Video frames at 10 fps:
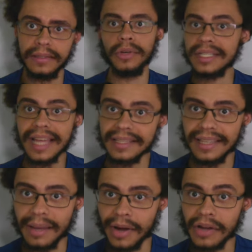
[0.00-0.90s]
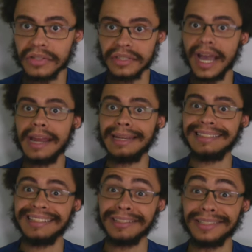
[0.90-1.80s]
What does that say about society
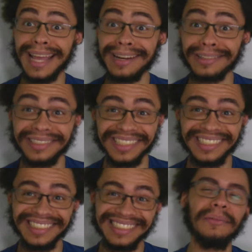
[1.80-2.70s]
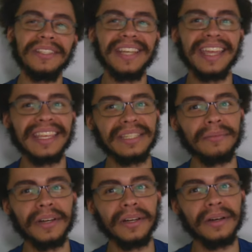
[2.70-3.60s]
and our standards? Someone saying that
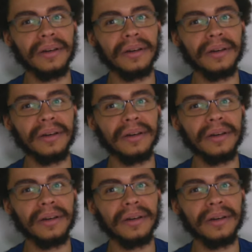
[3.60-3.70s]
some,